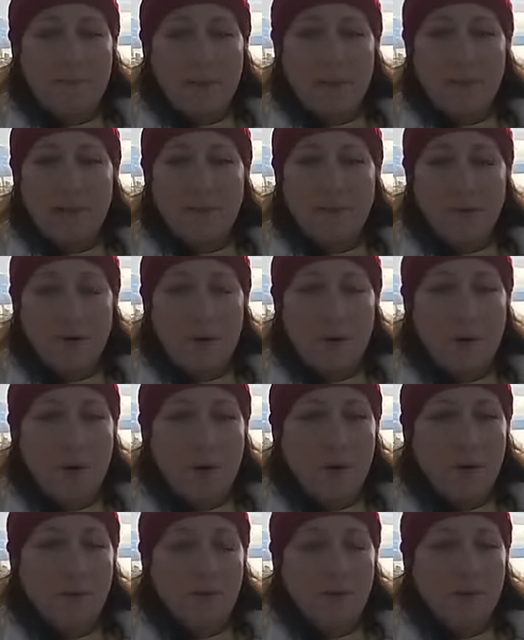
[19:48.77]
the flow
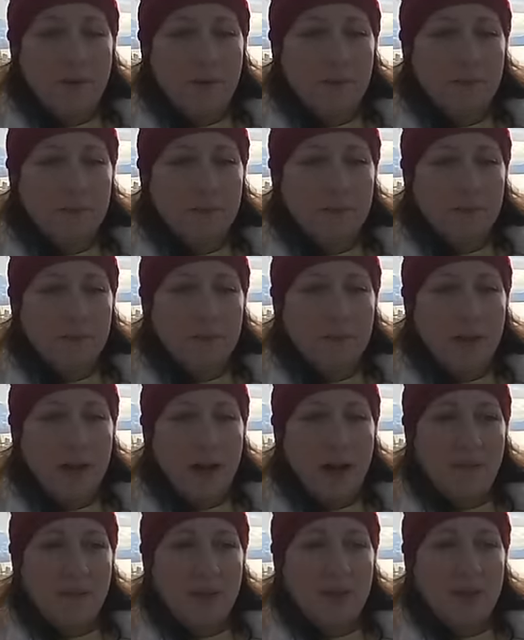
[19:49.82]
of
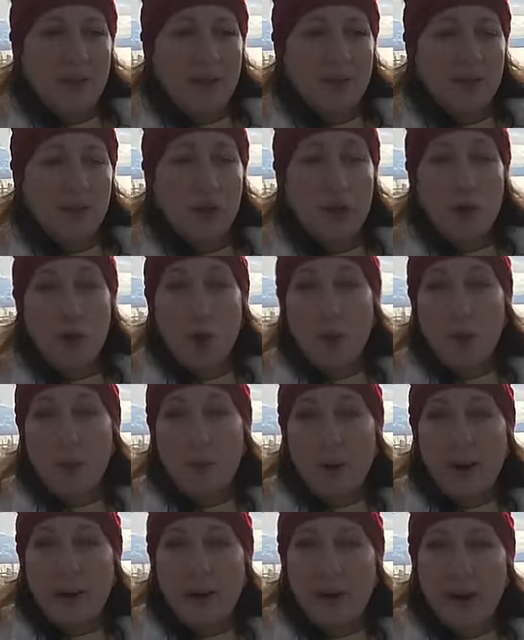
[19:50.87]
having that
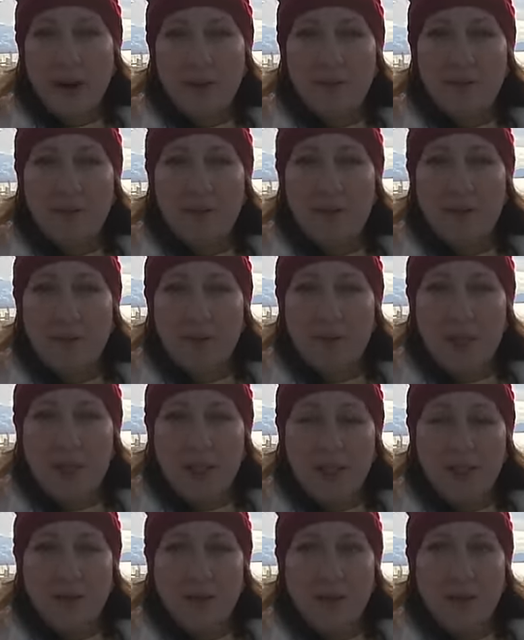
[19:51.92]
normal life
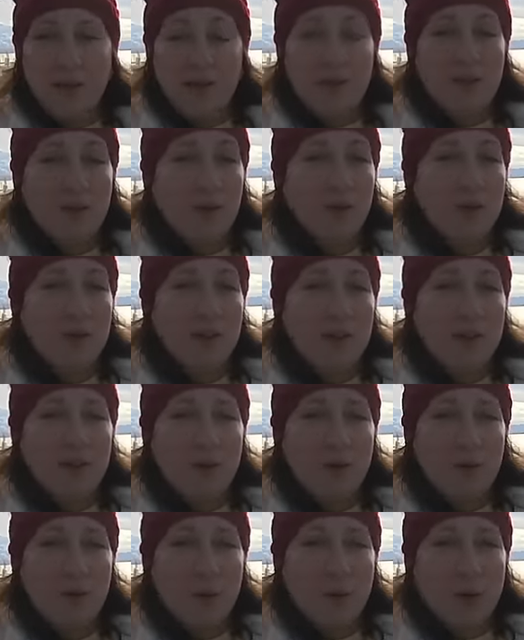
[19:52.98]
routine, what is considered
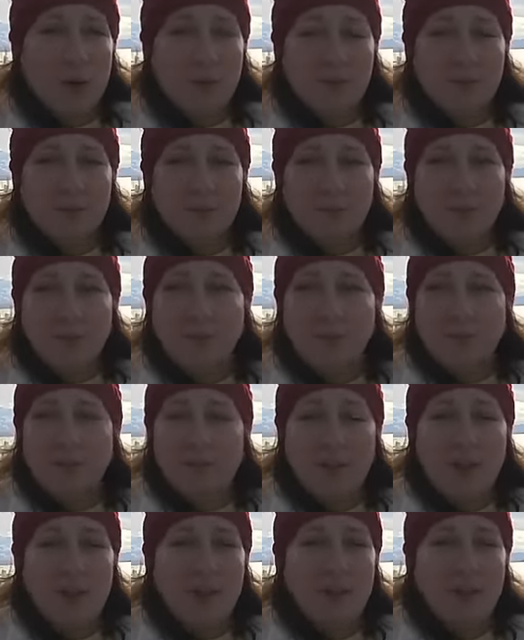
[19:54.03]
normal,
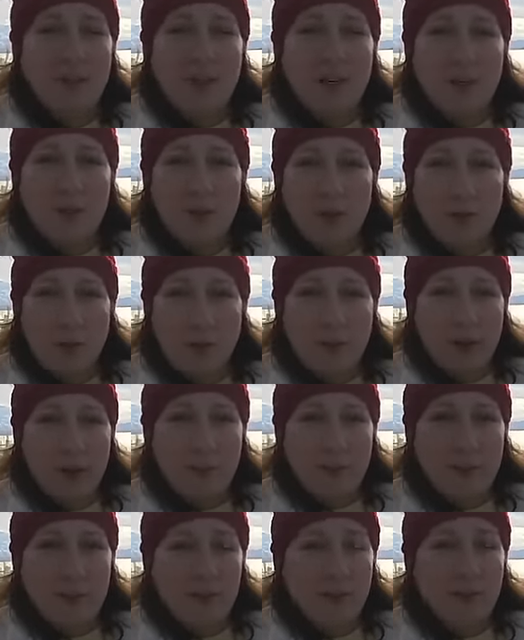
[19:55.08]
living in your
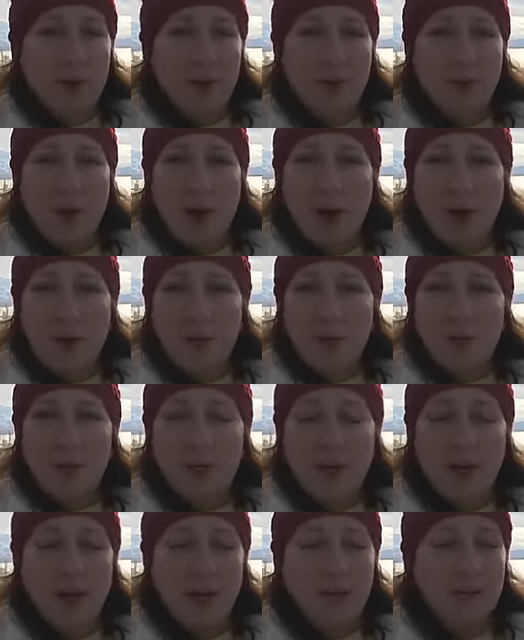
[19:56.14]
apartment or in your house
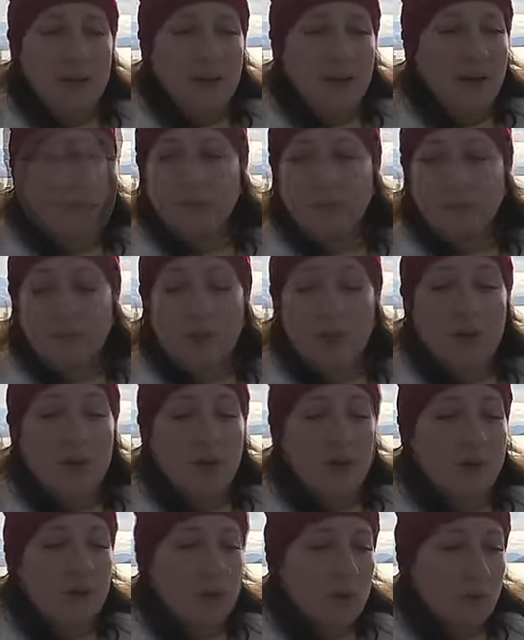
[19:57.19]
and
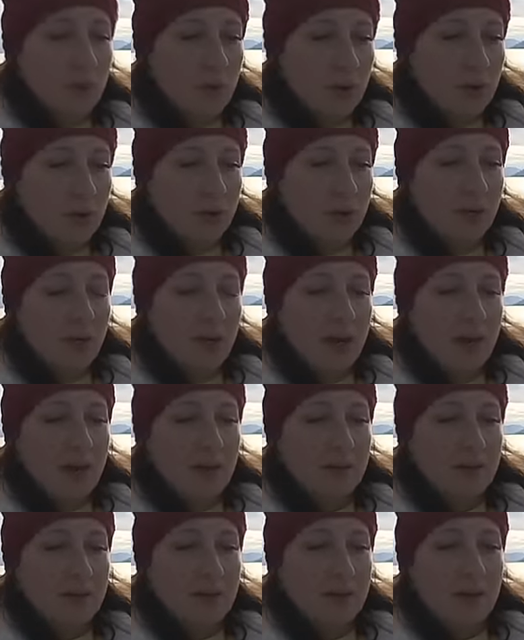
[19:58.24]
driving to work
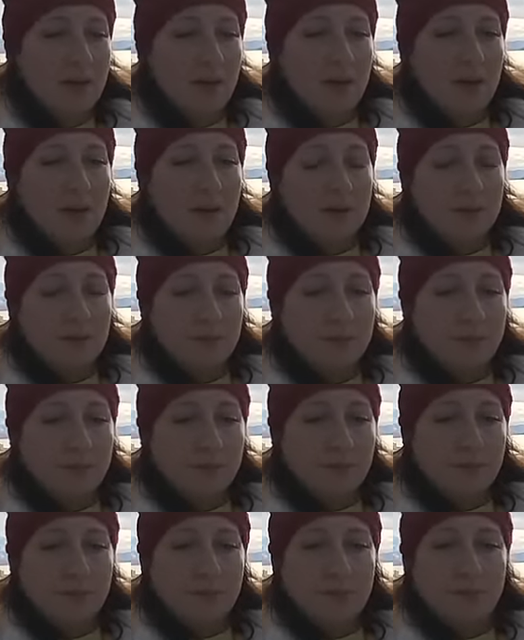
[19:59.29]
and
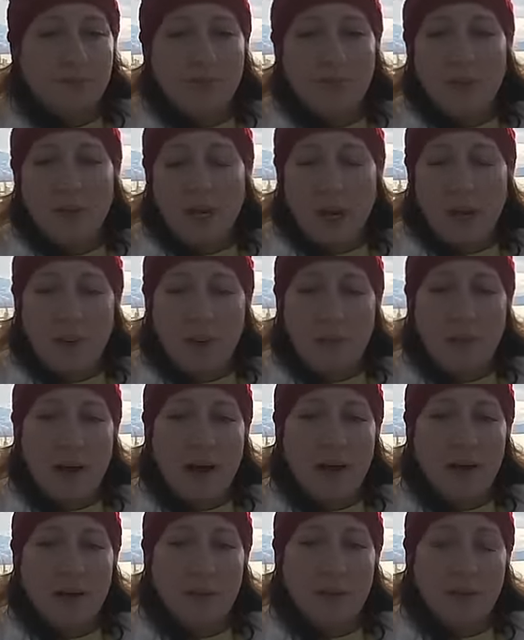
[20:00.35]
coming
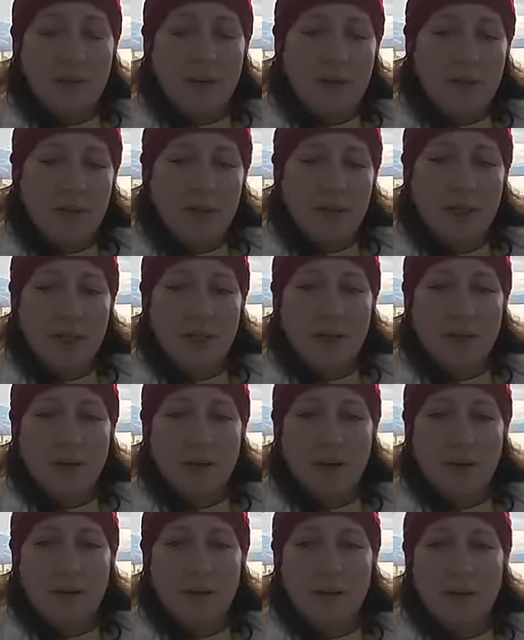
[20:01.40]
back, preparing
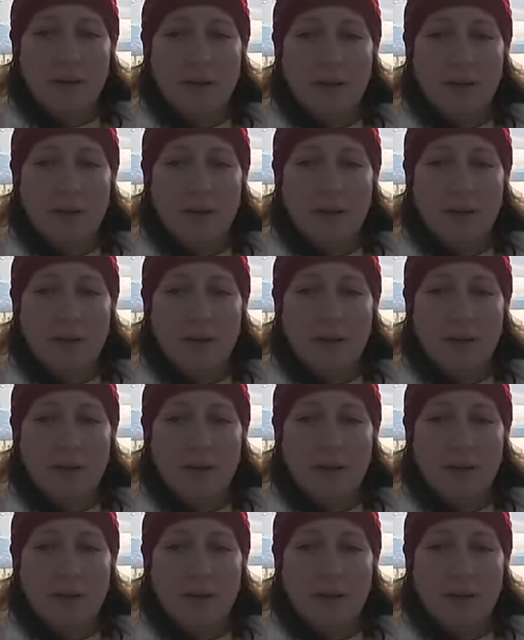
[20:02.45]
dinner,